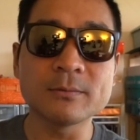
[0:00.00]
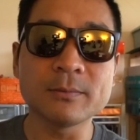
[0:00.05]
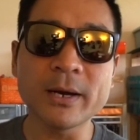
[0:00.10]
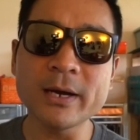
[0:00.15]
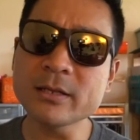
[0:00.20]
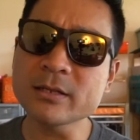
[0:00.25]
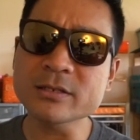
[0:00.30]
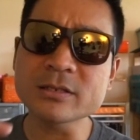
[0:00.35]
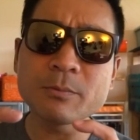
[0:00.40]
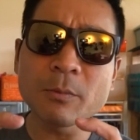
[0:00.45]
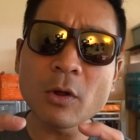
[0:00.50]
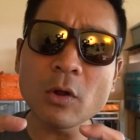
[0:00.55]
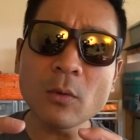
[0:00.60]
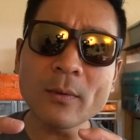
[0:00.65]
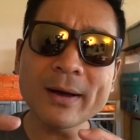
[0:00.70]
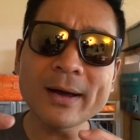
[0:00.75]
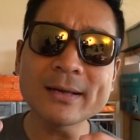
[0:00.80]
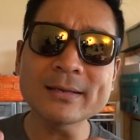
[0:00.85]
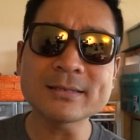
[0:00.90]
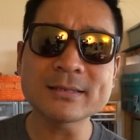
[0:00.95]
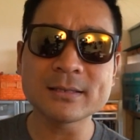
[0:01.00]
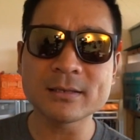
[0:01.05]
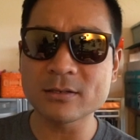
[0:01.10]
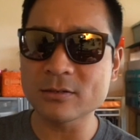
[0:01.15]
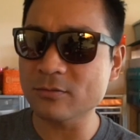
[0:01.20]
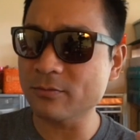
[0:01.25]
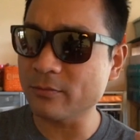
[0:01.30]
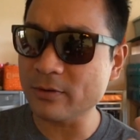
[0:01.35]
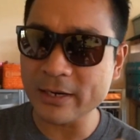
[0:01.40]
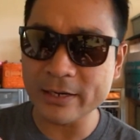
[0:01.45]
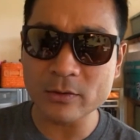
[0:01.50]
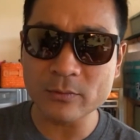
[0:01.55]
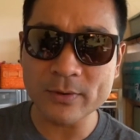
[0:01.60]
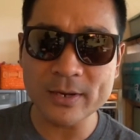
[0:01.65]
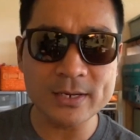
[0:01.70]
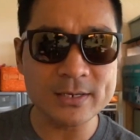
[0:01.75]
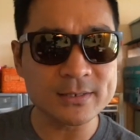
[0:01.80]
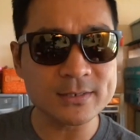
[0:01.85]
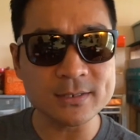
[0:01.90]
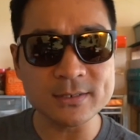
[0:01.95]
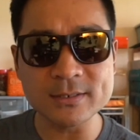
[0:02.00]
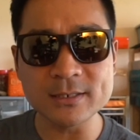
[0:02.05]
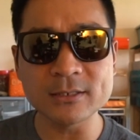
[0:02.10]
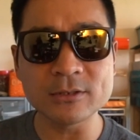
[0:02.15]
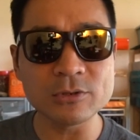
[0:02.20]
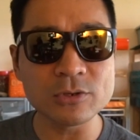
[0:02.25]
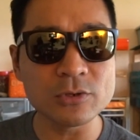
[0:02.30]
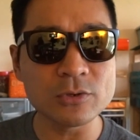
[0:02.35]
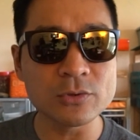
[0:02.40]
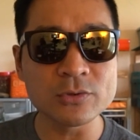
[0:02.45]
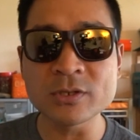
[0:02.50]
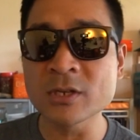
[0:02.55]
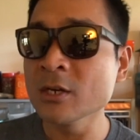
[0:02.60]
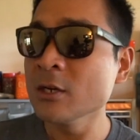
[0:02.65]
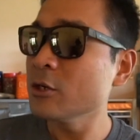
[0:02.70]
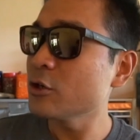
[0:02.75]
Buy the small ones, it's lightweight, it's easier to use.